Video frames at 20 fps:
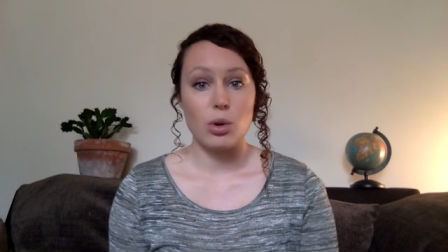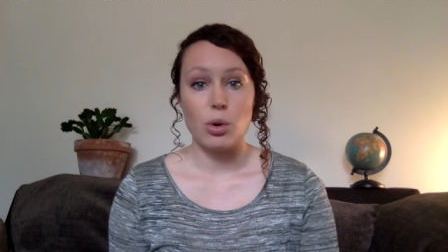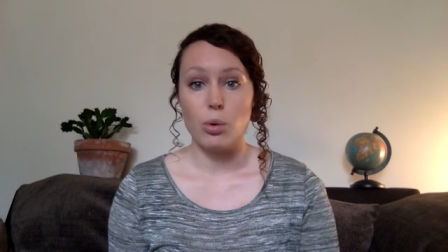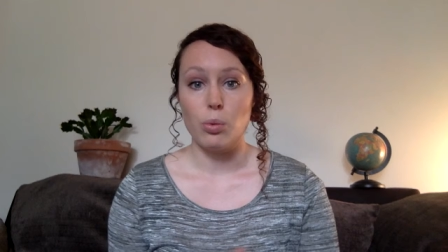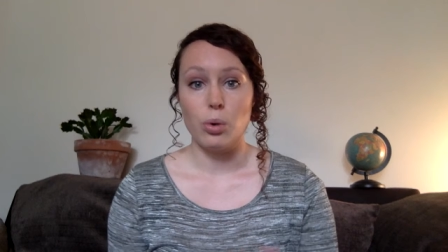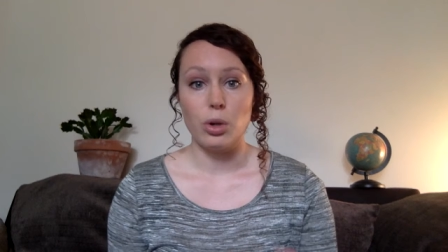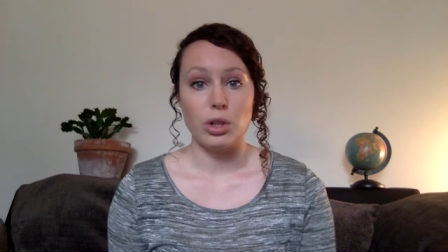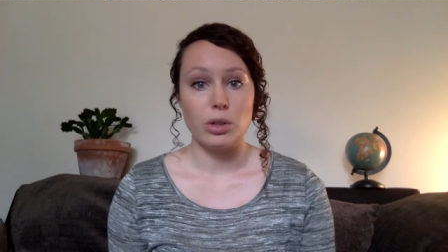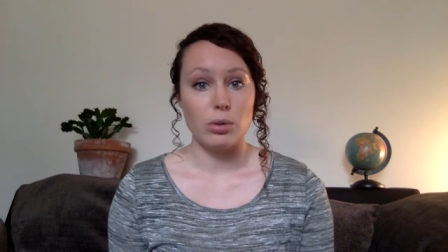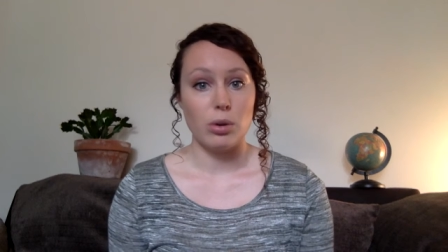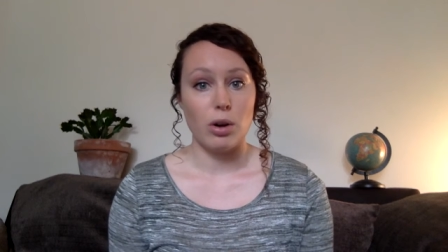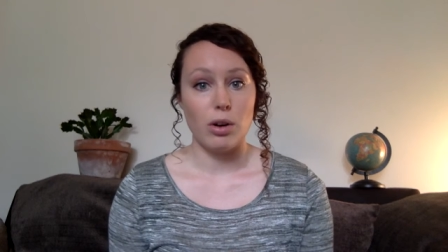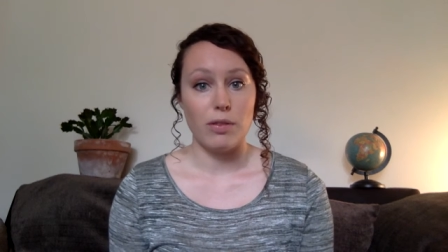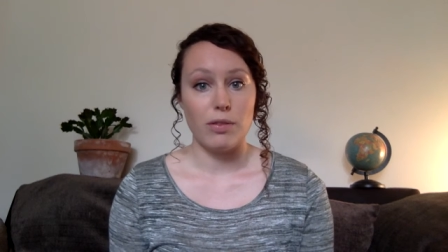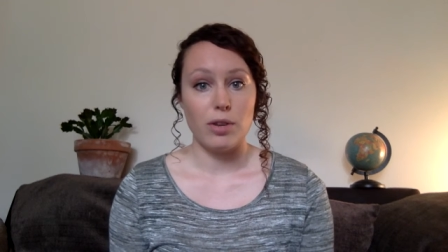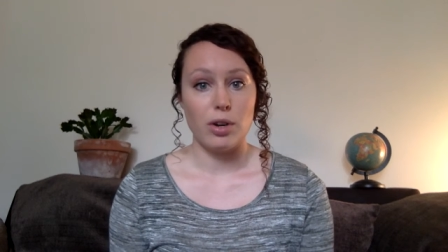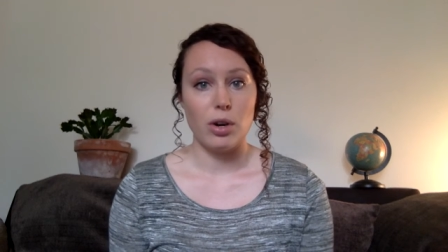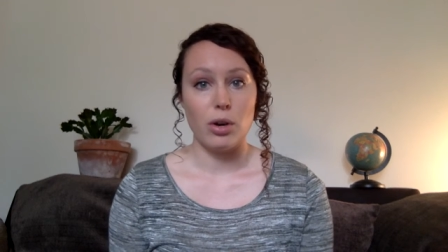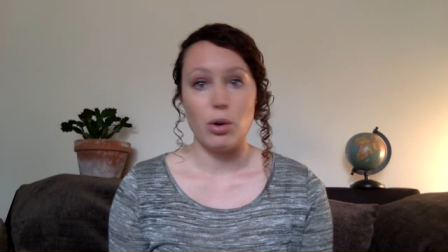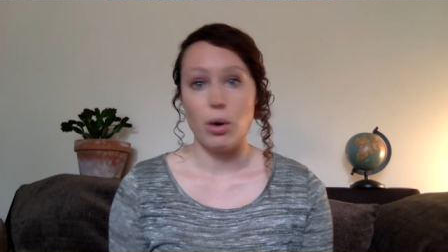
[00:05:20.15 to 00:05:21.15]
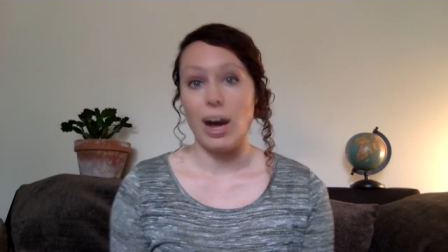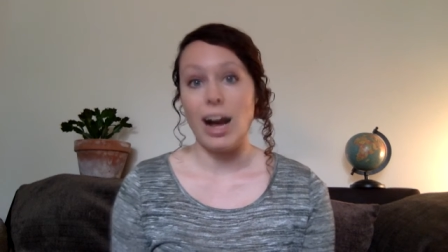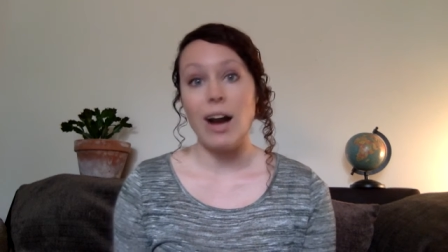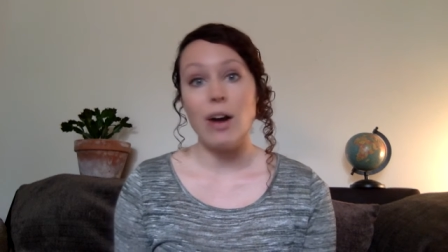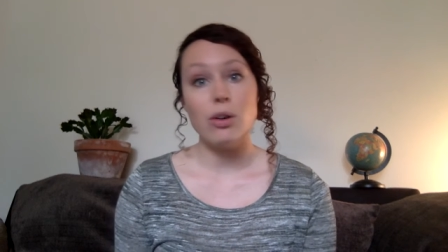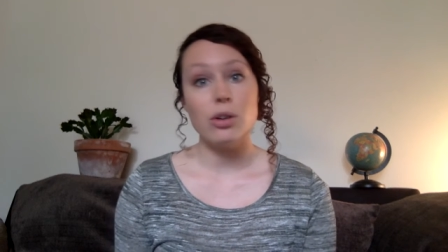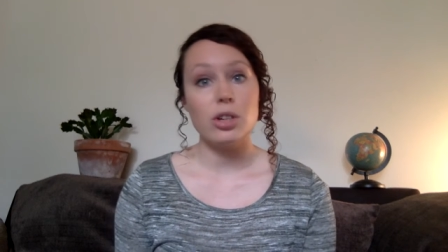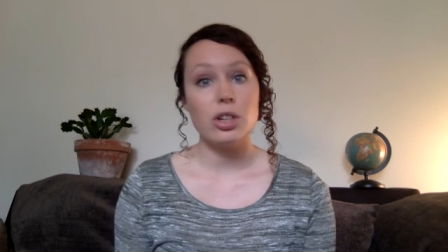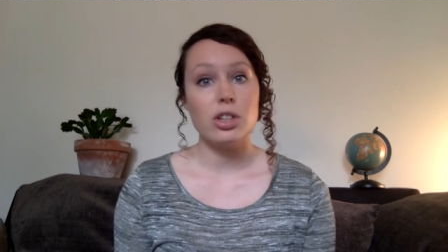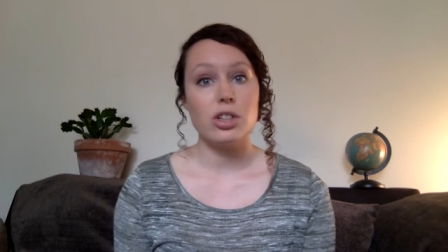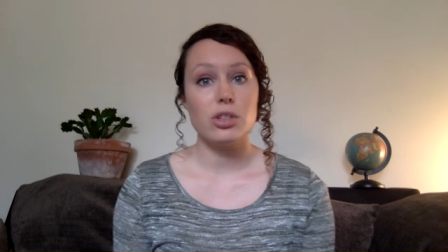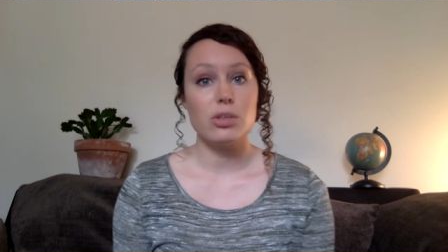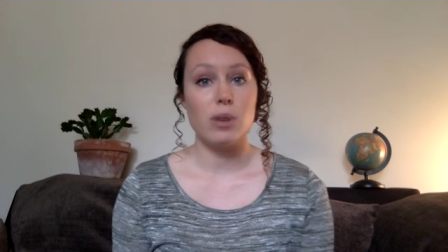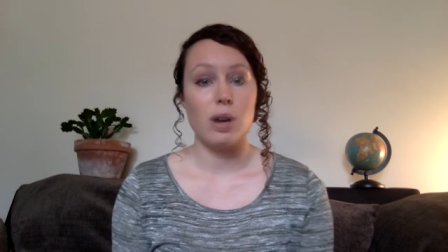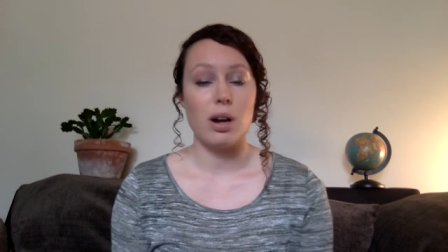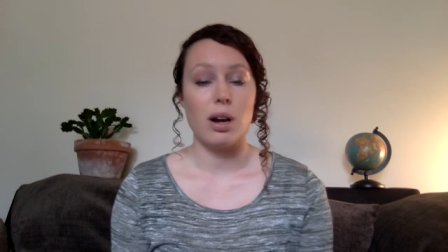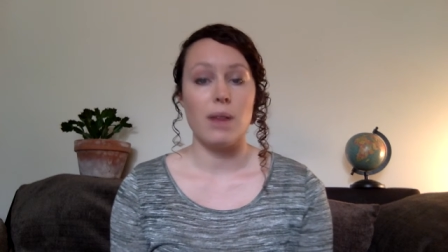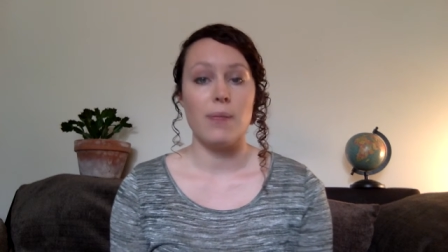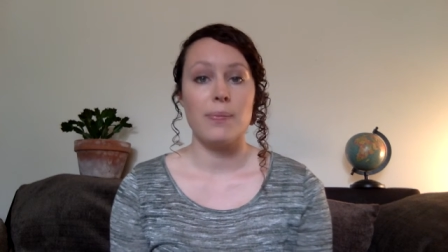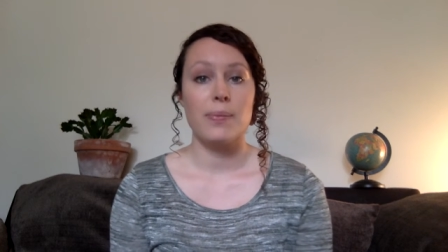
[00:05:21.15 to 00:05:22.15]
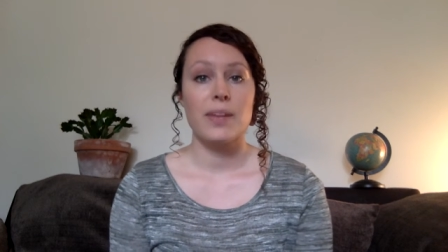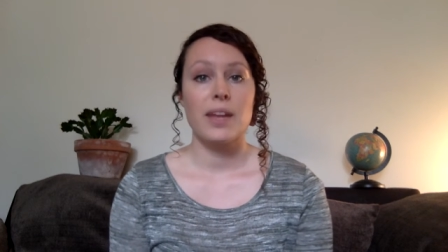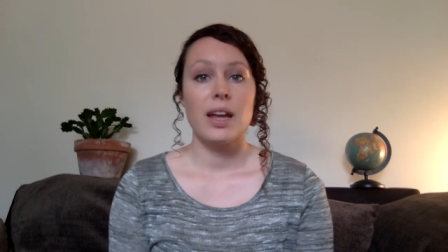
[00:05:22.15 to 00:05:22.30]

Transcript: or what you offer or how good you are,